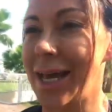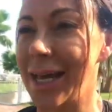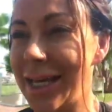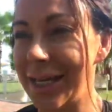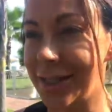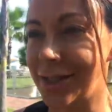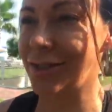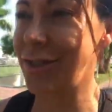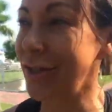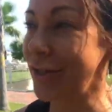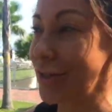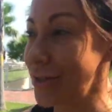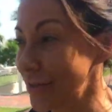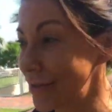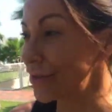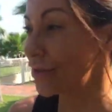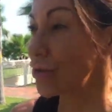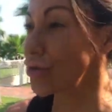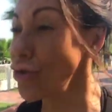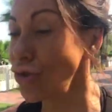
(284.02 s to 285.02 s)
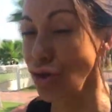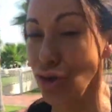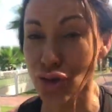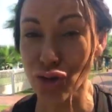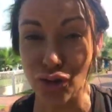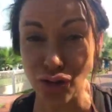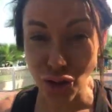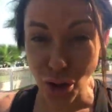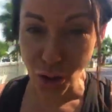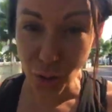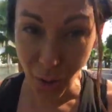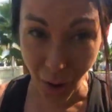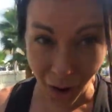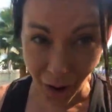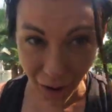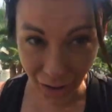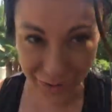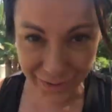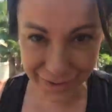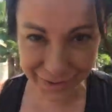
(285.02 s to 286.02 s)
it's just so
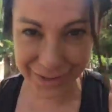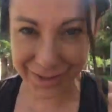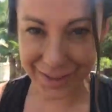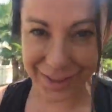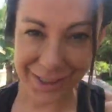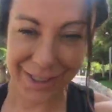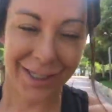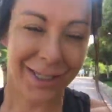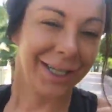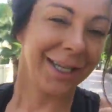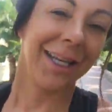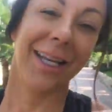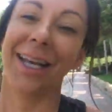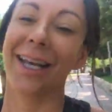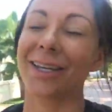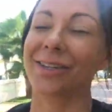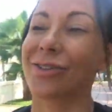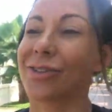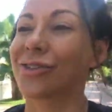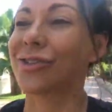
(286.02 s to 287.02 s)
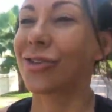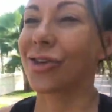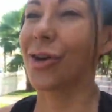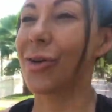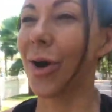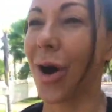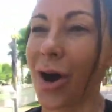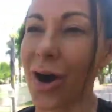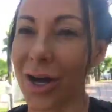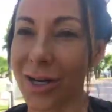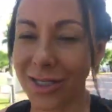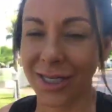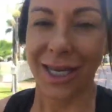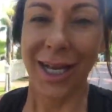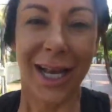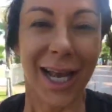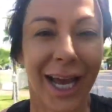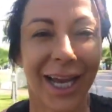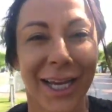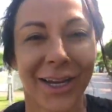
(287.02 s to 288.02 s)
hot. It's so hot.
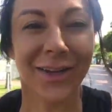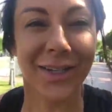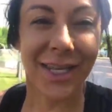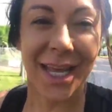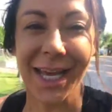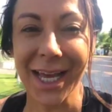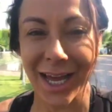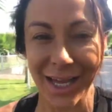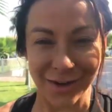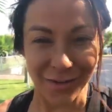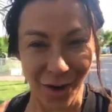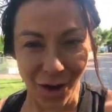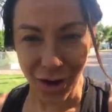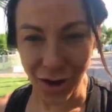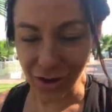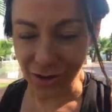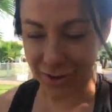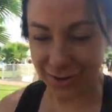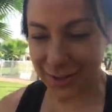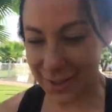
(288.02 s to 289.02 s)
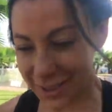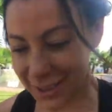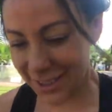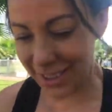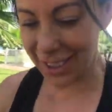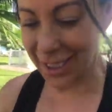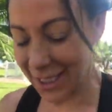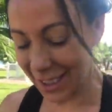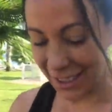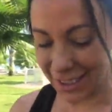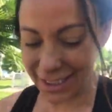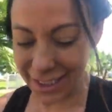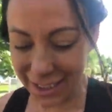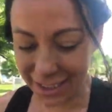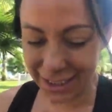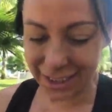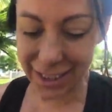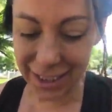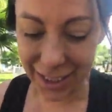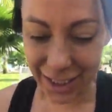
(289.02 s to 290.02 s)
And you know, it's that kind of hot,
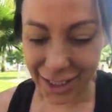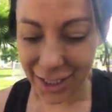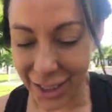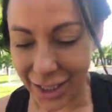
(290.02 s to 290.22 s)
sticky